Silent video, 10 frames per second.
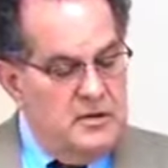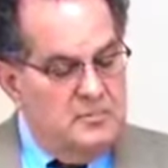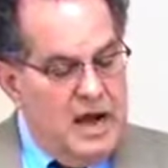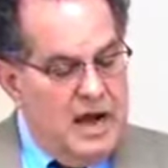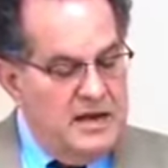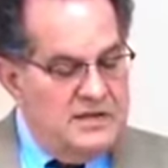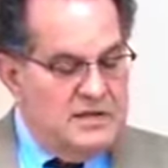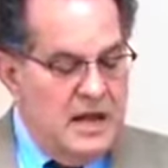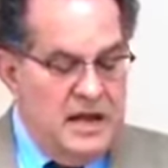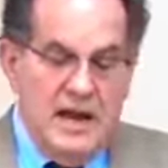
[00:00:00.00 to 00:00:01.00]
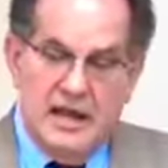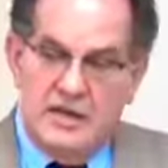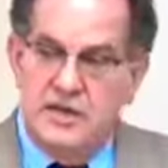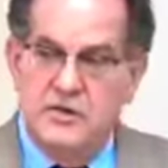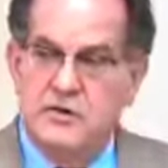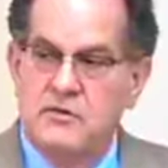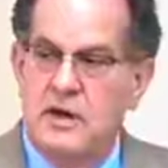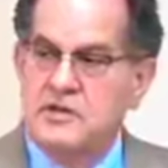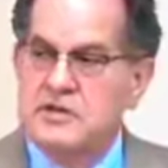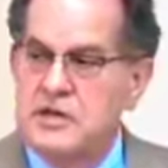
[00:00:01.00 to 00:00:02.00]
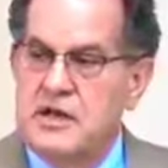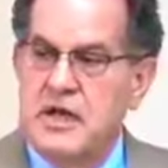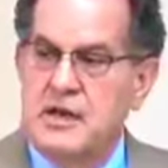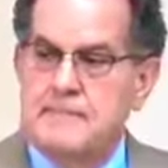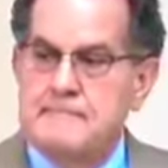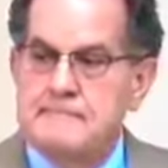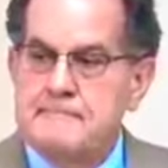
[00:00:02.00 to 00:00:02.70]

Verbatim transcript: their buying and selling like they do in religion today.